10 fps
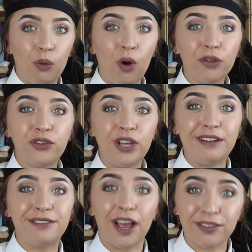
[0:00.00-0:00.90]
What
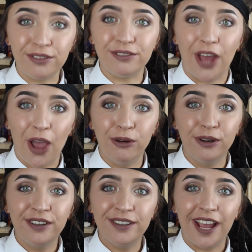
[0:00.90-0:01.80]
she doesn't
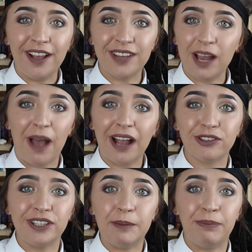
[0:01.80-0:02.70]
know is I'm
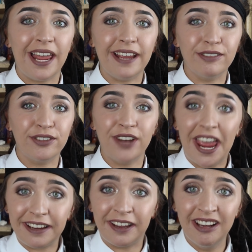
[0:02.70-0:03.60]
actually playing
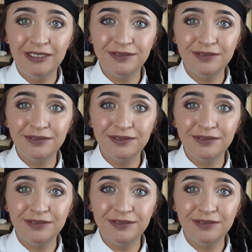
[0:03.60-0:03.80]
Snake.